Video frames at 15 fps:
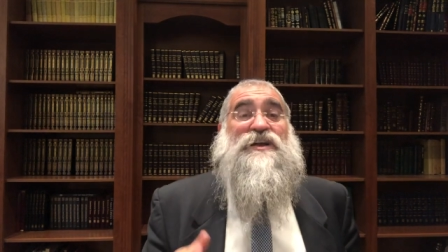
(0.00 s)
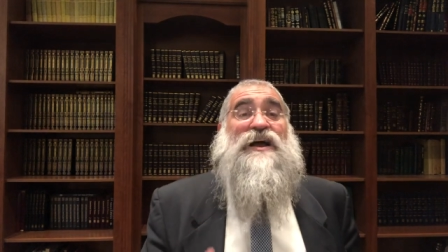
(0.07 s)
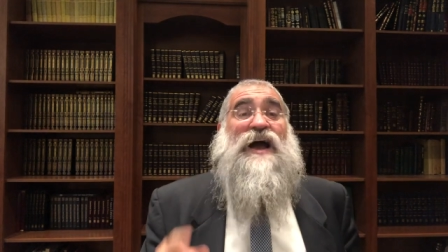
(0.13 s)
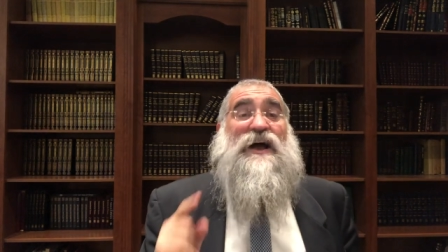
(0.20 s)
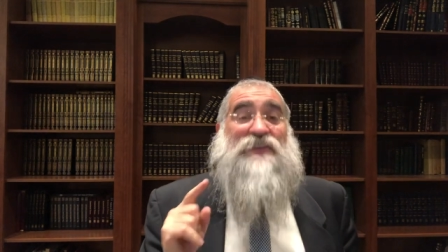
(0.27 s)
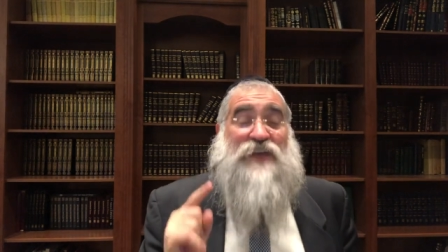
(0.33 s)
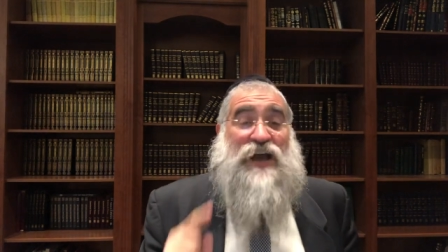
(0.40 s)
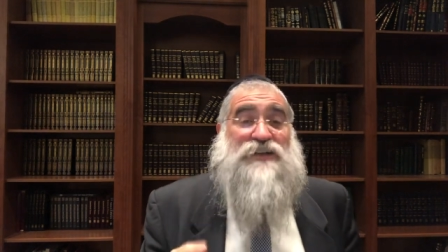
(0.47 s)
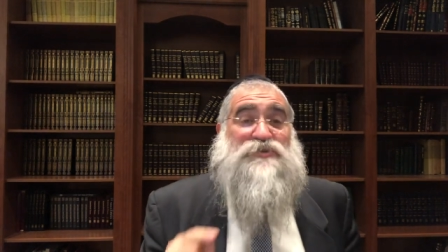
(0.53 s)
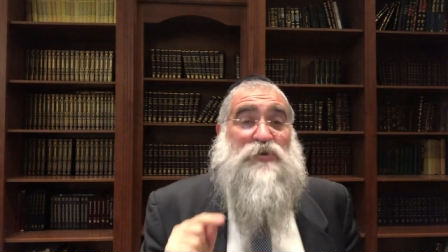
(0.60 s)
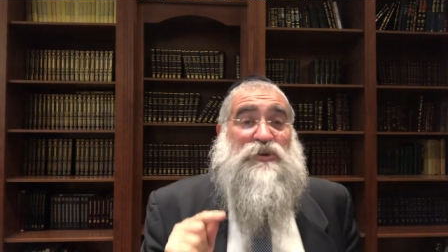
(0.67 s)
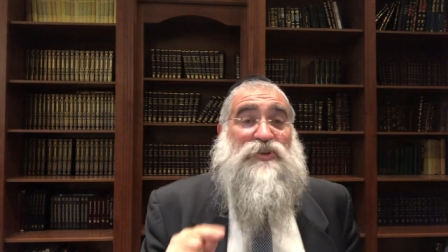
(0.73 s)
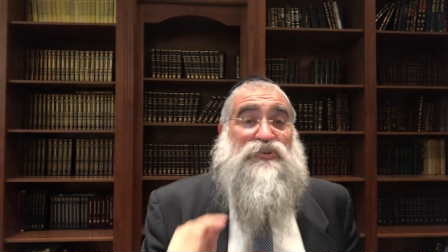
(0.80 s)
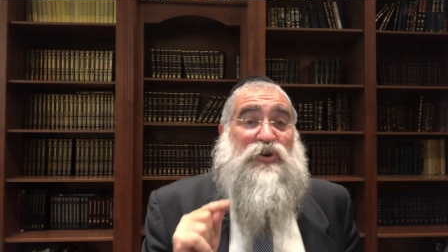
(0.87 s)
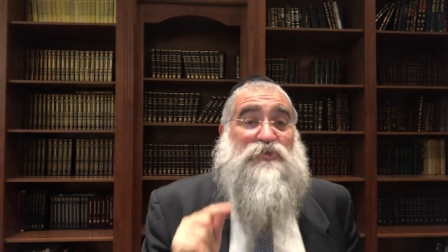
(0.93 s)
And that's
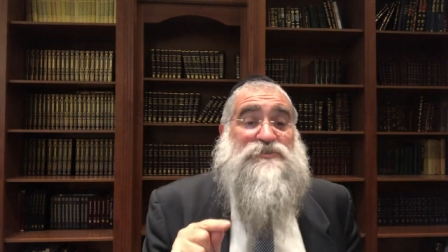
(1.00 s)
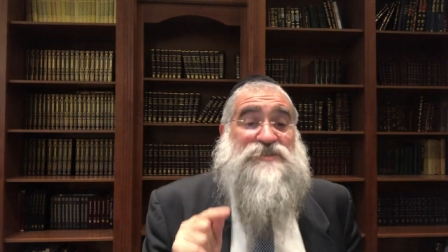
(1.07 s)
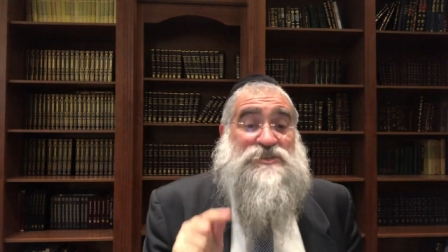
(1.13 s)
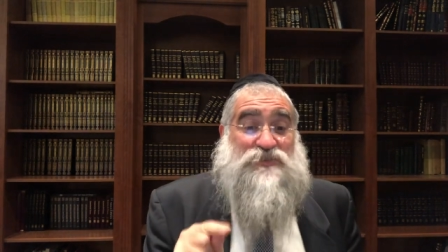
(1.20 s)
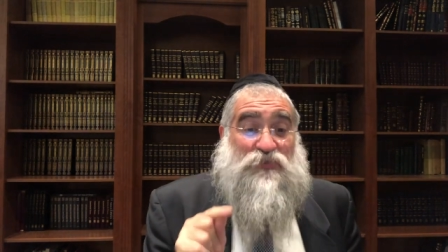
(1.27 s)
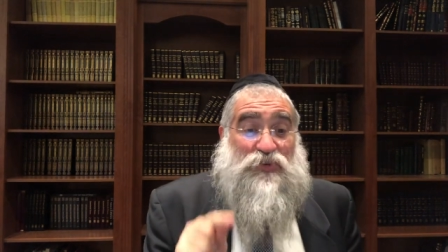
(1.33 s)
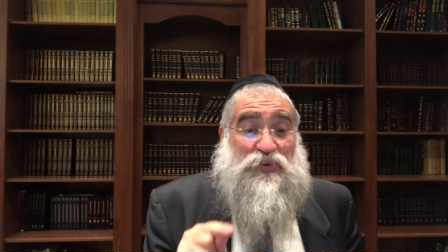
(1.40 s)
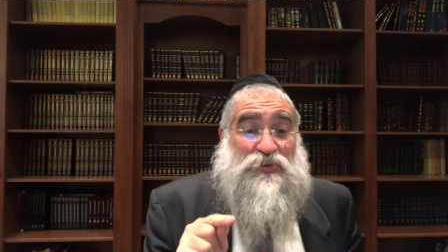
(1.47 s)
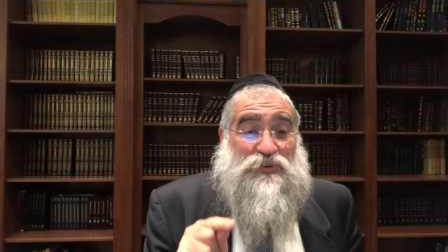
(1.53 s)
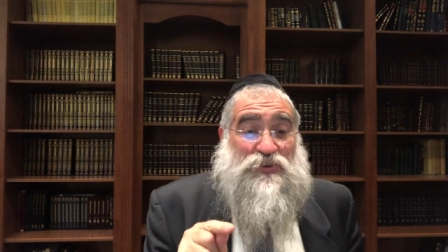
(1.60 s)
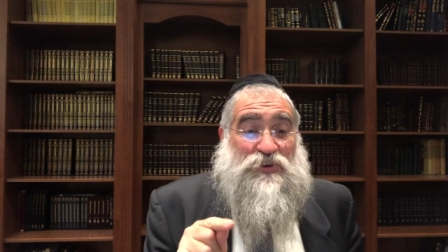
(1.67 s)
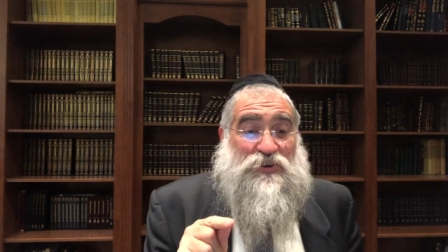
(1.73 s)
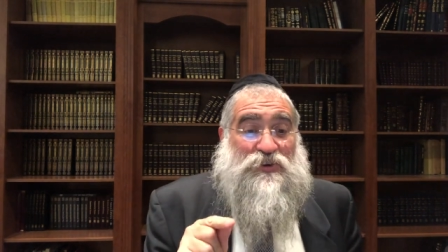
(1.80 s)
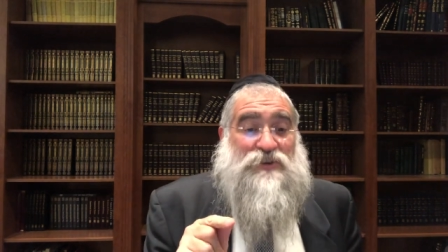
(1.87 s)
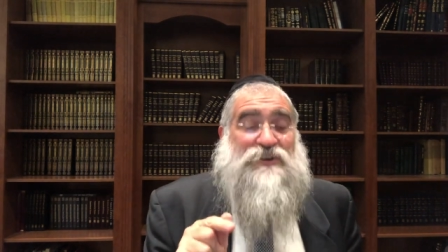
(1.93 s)
why the Torah says
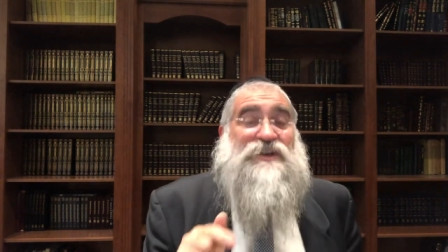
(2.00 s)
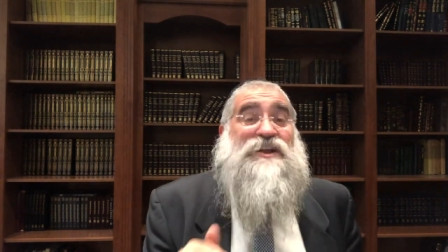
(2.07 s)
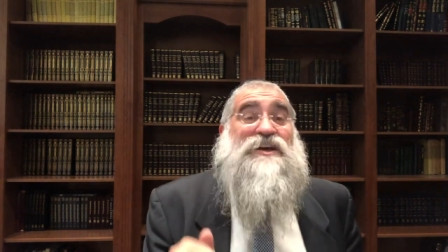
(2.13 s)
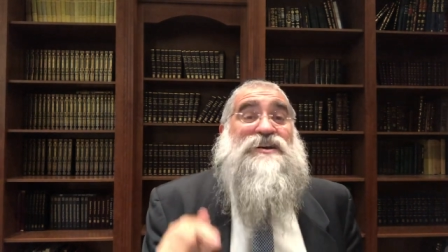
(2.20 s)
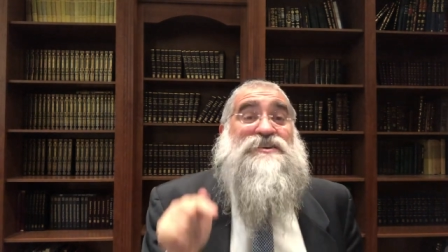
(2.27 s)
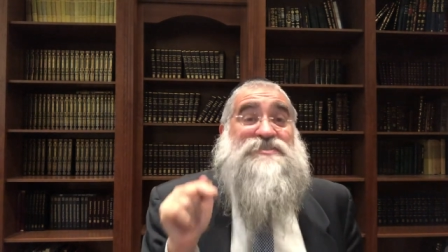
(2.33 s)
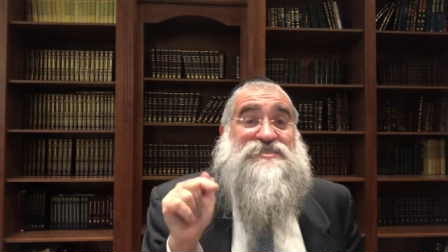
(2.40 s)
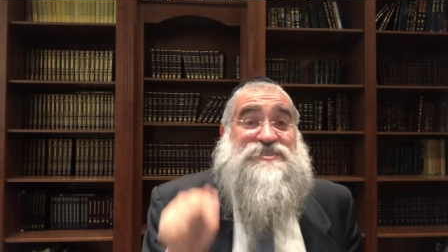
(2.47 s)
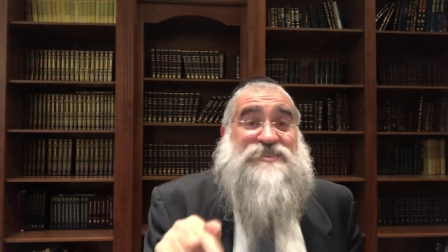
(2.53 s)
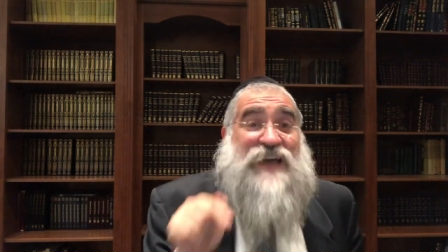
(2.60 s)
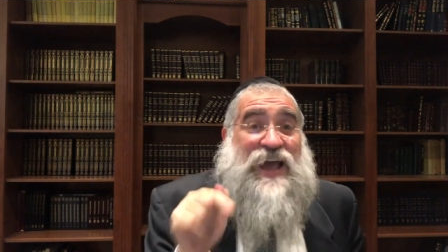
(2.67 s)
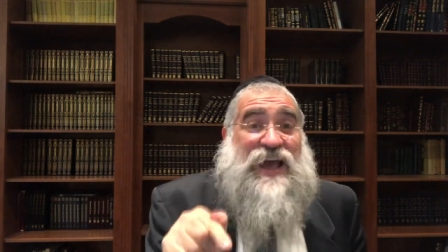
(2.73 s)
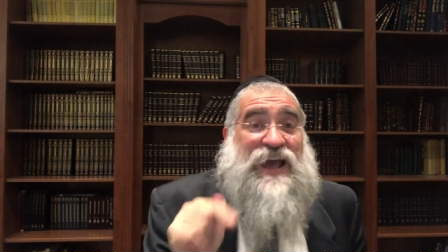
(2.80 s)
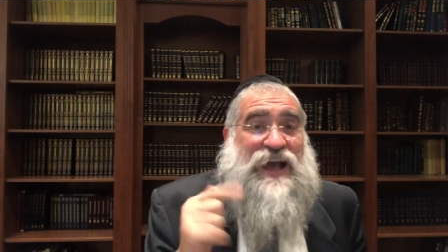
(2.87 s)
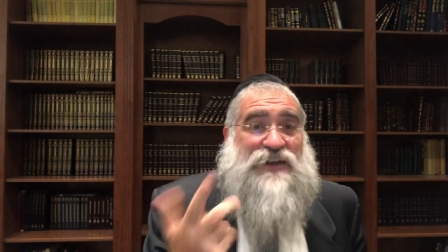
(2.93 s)
further,
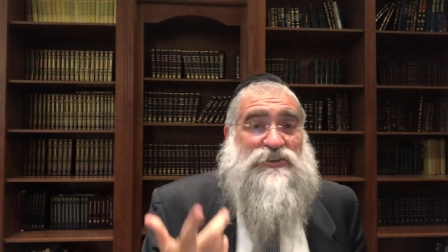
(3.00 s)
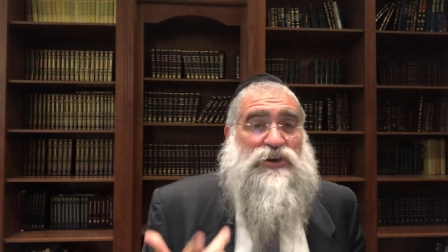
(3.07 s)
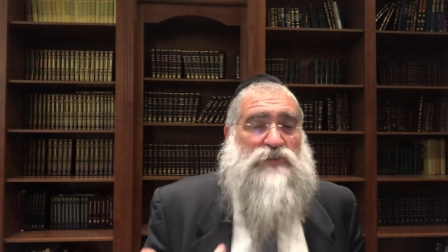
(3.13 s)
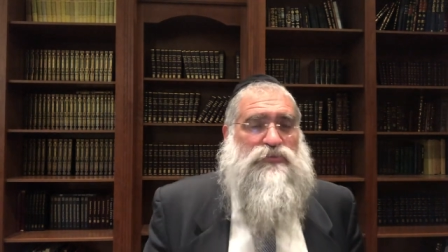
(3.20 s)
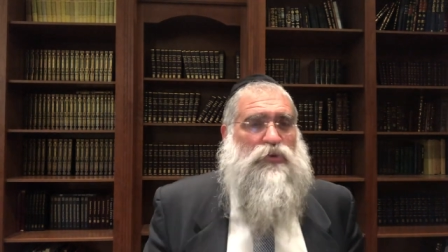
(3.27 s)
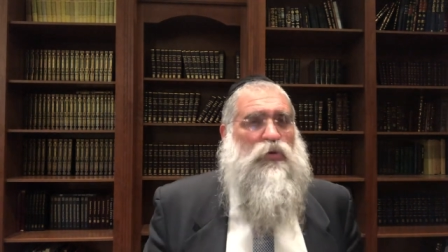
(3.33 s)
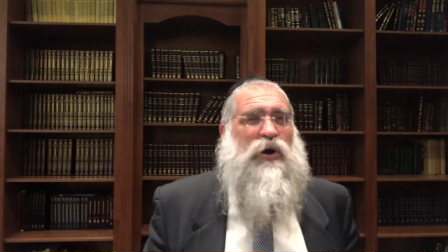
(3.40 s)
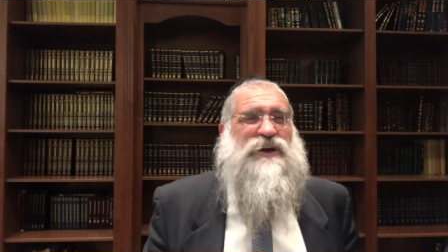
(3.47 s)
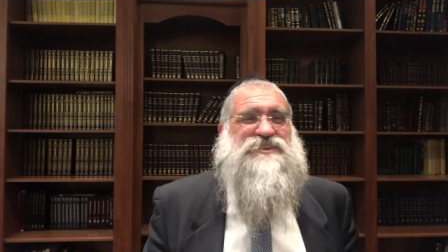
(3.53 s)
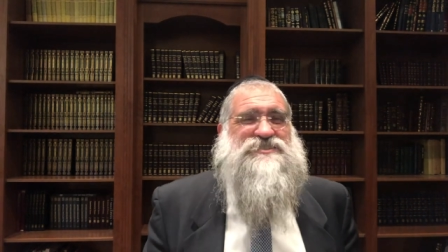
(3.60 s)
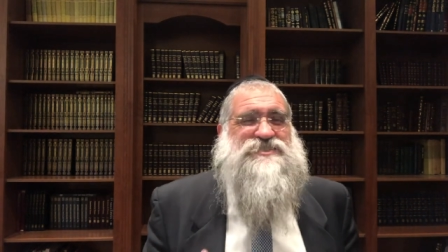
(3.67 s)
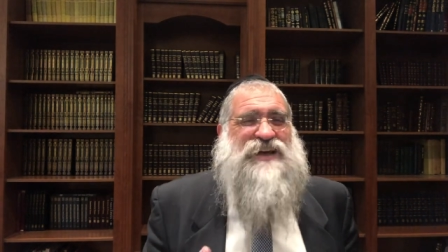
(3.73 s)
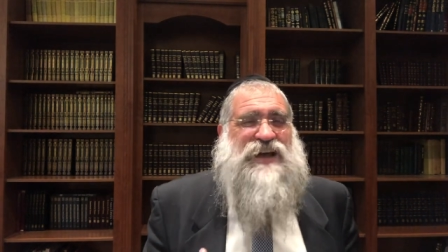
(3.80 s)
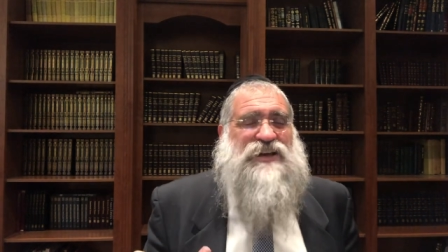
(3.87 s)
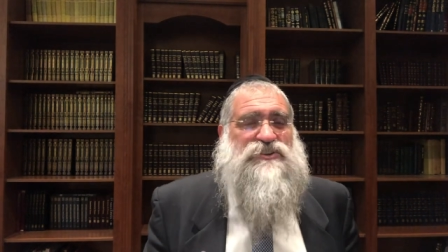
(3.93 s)
Zehadavar. Why
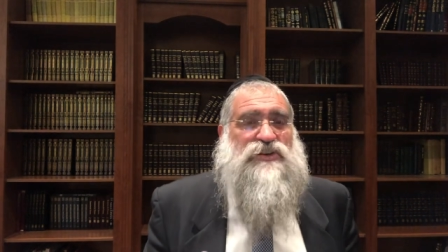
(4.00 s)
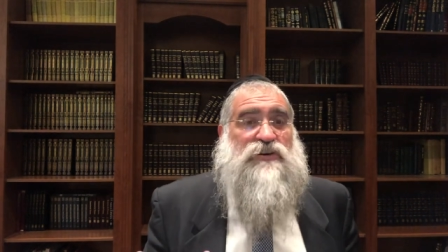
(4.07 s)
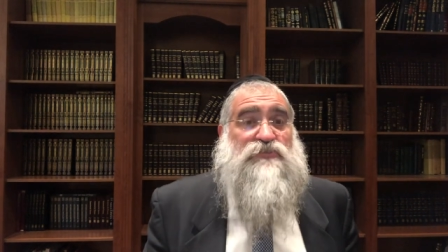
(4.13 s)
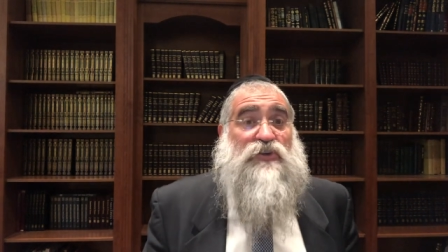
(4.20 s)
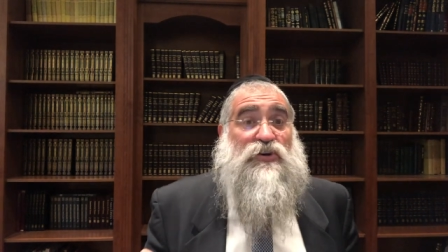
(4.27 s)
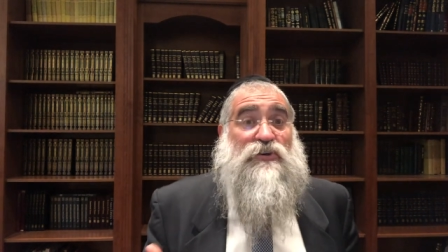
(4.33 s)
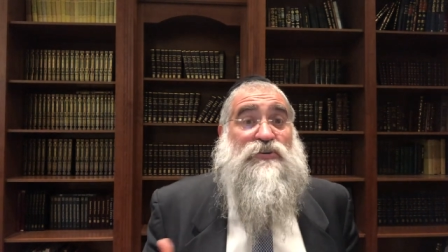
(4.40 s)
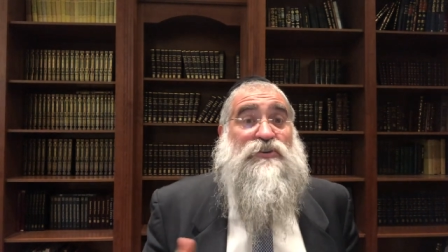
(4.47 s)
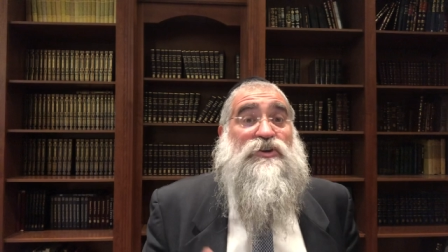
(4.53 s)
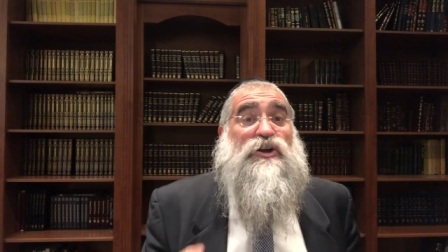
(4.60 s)
Zehadavar?